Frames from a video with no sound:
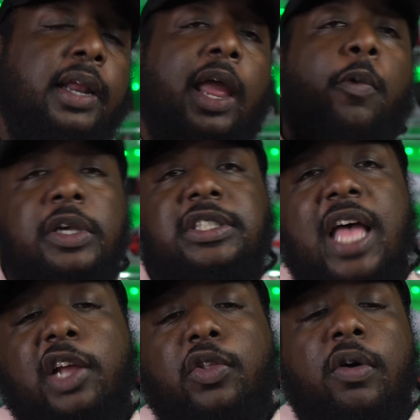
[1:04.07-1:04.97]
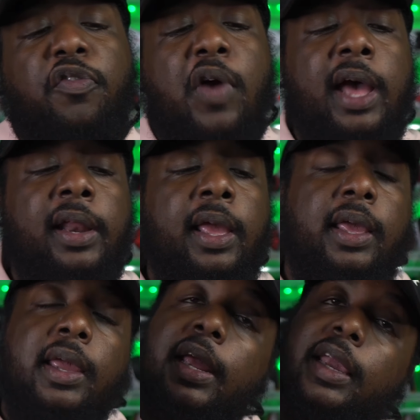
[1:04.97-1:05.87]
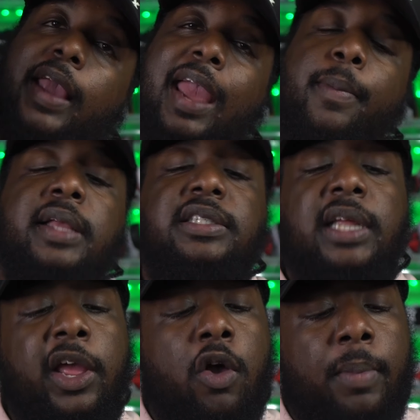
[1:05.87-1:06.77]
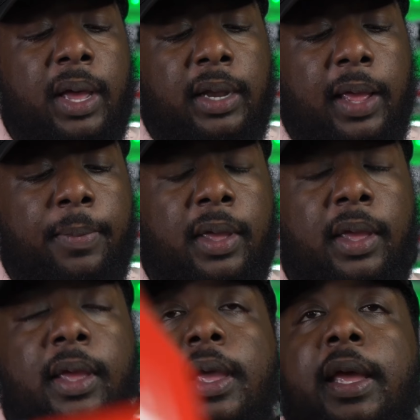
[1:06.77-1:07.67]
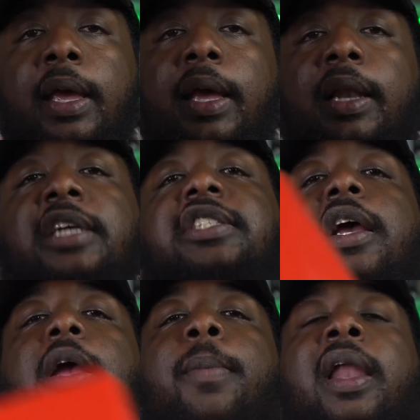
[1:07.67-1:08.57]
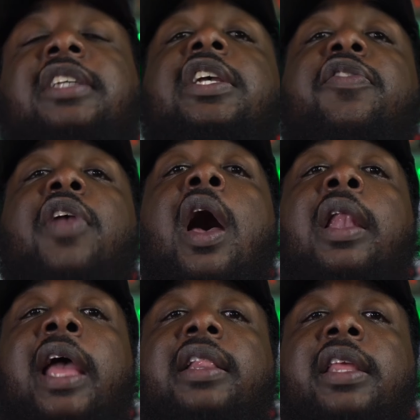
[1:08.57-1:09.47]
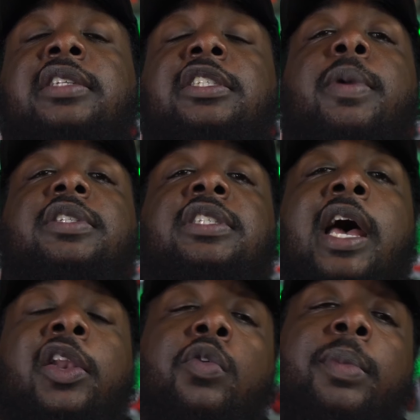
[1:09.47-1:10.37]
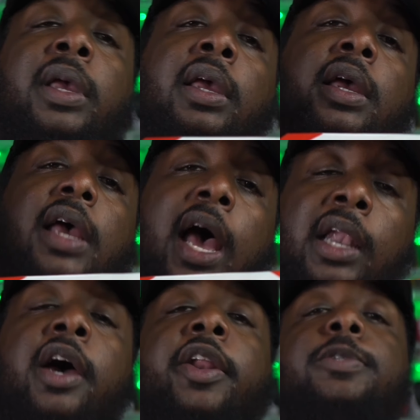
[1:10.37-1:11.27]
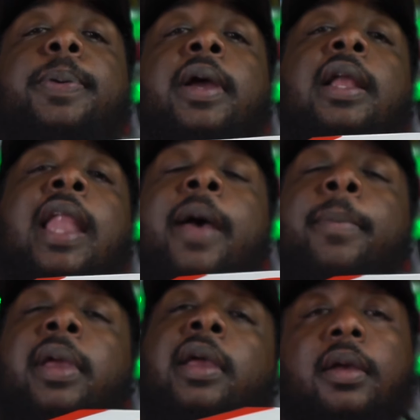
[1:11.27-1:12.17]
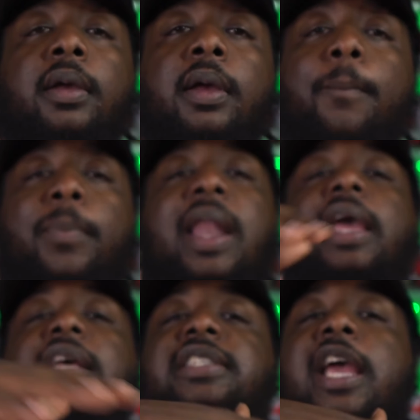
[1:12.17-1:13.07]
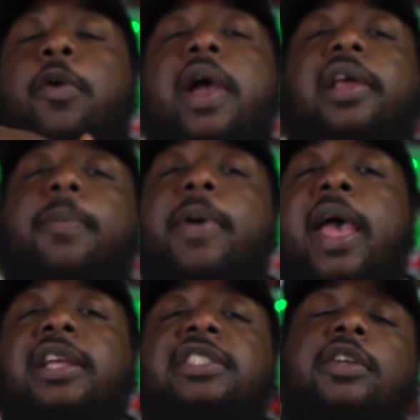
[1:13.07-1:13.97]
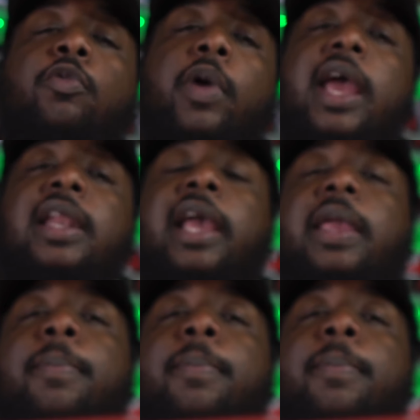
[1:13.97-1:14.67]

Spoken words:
They restocked on Friday, came in today on Monday, man. Let's check them out. Let's see if y'all like these as much as I do, man. I love this pair a lot, man. But like I said, regular packaging, red Nike